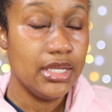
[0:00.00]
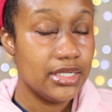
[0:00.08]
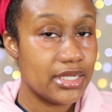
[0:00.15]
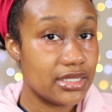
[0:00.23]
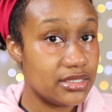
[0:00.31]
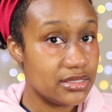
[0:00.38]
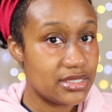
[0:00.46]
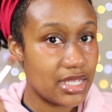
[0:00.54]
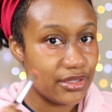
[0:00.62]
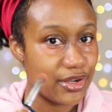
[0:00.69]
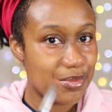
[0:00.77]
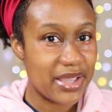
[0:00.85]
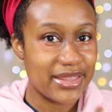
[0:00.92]
Now, since I
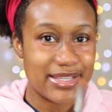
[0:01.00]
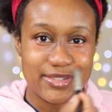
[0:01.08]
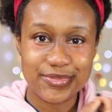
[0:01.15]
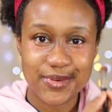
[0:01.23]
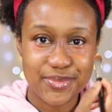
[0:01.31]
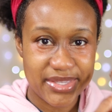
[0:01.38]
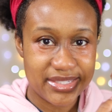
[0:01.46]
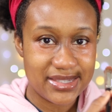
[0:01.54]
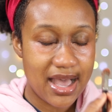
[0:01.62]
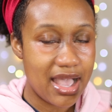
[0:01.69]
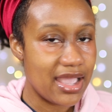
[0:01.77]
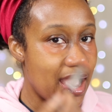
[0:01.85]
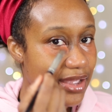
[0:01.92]
learned my lesson from this
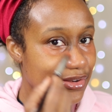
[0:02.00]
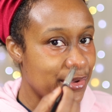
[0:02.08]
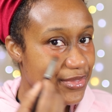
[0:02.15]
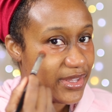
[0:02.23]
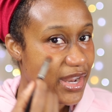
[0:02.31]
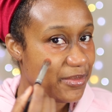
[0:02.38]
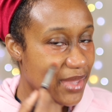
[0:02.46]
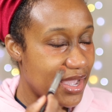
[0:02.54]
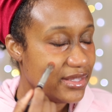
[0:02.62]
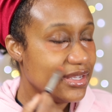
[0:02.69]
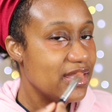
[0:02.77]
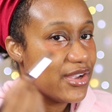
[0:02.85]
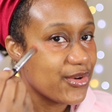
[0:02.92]
eye, I know that I'm
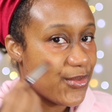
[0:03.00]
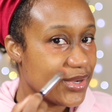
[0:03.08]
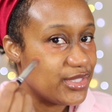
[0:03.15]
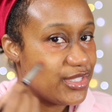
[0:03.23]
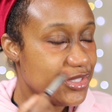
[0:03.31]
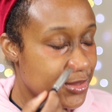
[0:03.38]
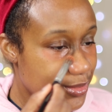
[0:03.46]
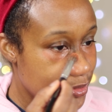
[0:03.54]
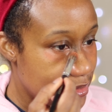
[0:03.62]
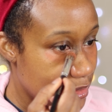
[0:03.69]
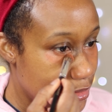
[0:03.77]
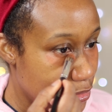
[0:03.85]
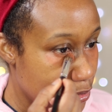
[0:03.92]
not going to
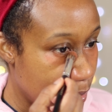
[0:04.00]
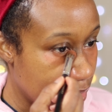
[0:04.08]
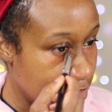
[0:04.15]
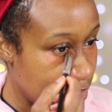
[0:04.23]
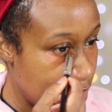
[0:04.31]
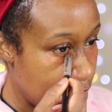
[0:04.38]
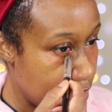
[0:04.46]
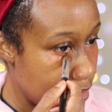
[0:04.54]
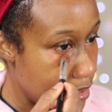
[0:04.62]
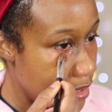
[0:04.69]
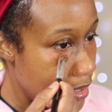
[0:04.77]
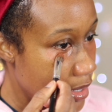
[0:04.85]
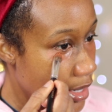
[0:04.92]
use too much
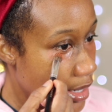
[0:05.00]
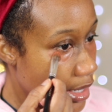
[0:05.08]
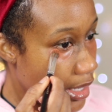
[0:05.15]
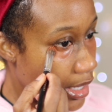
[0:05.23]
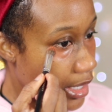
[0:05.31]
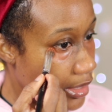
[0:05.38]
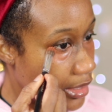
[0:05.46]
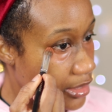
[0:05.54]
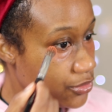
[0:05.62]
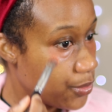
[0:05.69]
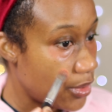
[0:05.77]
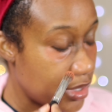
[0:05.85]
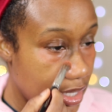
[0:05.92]
here, and
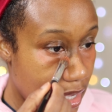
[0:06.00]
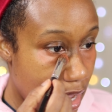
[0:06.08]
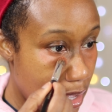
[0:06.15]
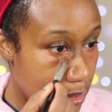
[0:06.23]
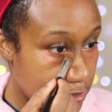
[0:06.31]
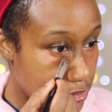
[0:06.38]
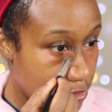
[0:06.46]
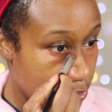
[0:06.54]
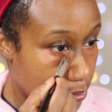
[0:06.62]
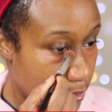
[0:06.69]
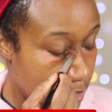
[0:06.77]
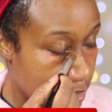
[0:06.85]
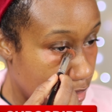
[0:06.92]
it's working out
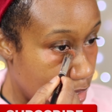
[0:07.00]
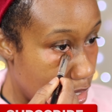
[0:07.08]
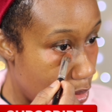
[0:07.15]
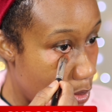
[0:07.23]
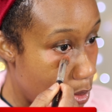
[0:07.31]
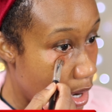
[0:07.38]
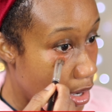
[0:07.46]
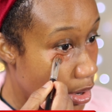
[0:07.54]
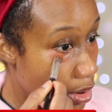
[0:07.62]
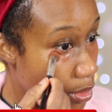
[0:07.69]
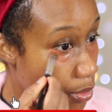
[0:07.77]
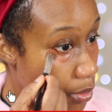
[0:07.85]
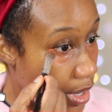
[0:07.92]
really
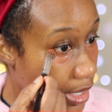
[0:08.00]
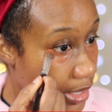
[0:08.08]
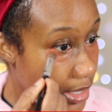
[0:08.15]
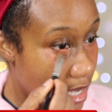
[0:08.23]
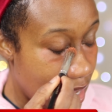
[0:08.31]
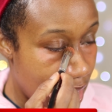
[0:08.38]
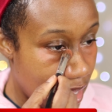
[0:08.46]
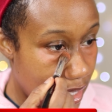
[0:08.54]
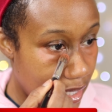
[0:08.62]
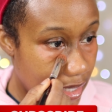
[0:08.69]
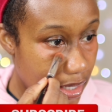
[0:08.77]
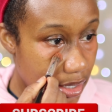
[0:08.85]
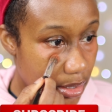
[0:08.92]
well when
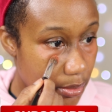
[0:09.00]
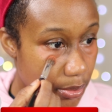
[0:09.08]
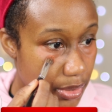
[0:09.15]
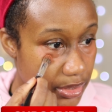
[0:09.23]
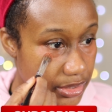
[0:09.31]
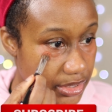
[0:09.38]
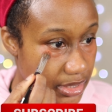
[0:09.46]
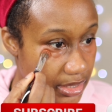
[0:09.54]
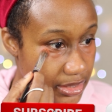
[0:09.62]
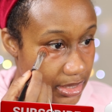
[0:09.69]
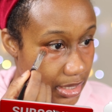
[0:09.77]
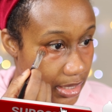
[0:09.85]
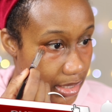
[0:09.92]
I push
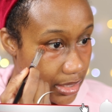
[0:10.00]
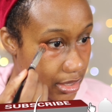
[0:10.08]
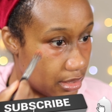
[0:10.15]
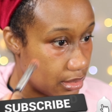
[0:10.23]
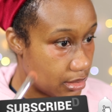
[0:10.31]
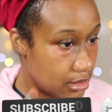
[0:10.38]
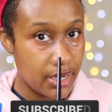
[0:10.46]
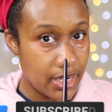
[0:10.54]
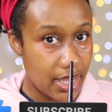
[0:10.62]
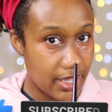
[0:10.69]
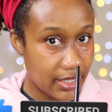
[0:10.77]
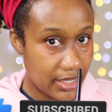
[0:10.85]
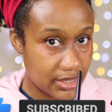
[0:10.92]
this in. And
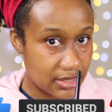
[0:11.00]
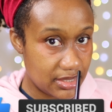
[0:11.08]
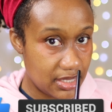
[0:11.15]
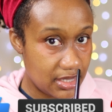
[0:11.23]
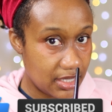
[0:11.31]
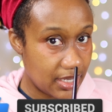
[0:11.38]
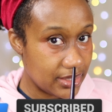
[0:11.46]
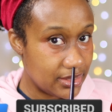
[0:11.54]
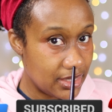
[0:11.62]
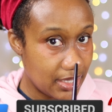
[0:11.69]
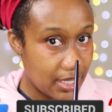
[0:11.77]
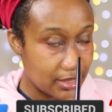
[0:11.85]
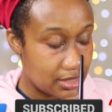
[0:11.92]
I can see that I
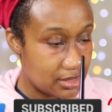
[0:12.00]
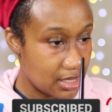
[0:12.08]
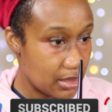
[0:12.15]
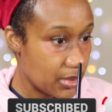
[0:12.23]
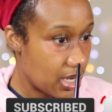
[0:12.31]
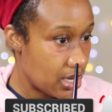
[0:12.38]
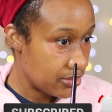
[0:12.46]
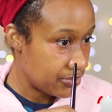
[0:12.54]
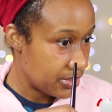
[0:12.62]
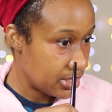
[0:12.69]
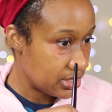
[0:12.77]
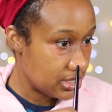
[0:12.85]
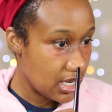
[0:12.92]
did get some
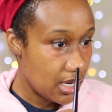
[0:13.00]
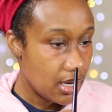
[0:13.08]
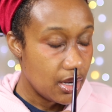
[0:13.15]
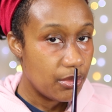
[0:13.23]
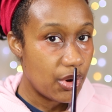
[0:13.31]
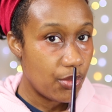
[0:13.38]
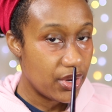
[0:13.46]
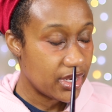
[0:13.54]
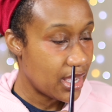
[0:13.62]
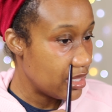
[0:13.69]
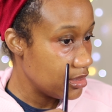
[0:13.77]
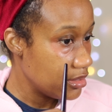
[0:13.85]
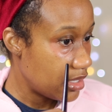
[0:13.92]
coverage, but when
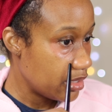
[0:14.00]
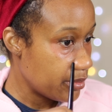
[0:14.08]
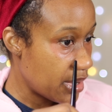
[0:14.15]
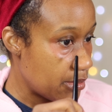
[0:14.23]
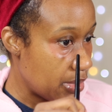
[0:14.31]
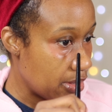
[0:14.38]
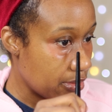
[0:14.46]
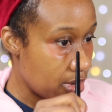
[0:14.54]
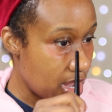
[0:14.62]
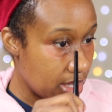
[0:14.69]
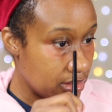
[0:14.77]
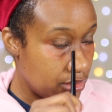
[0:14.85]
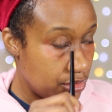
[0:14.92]
I look in my mirror,
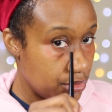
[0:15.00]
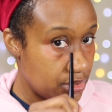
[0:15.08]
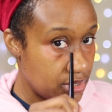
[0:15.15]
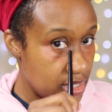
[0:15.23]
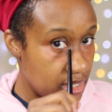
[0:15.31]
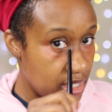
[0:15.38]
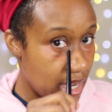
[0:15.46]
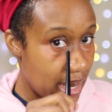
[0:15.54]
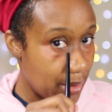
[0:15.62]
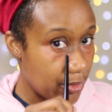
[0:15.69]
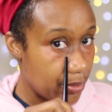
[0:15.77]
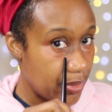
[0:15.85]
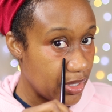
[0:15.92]
I do see the
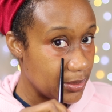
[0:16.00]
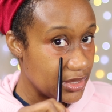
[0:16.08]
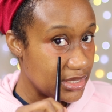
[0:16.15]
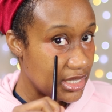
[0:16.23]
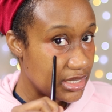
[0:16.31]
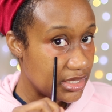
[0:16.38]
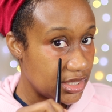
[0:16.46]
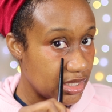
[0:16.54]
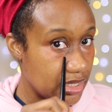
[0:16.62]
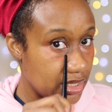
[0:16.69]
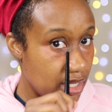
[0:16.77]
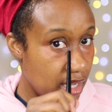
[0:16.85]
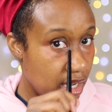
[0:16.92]

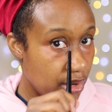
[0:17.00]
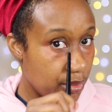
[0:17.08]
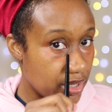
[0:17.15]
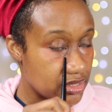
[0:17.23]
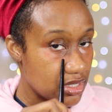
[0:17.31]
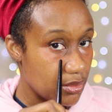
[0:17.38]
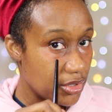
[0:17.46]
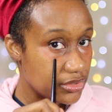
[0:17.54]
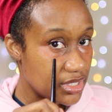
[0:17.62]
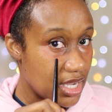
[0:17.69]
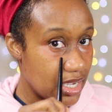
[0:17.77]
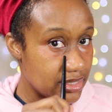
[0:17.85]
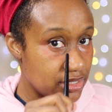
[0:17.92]
hyperpigmentation where it's the most
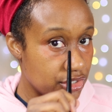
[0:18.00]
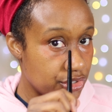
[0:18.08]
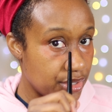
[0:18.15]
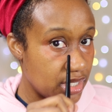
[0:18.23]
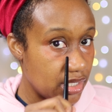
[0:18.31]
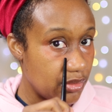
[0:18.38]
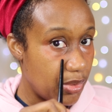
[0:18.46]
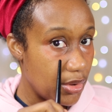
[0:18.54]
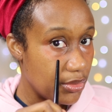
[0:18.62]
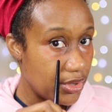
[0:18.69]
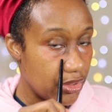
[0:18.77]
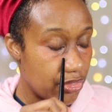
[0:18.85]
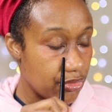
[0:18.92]
concentrated
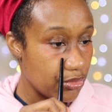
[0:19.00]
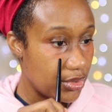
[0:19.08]
poking through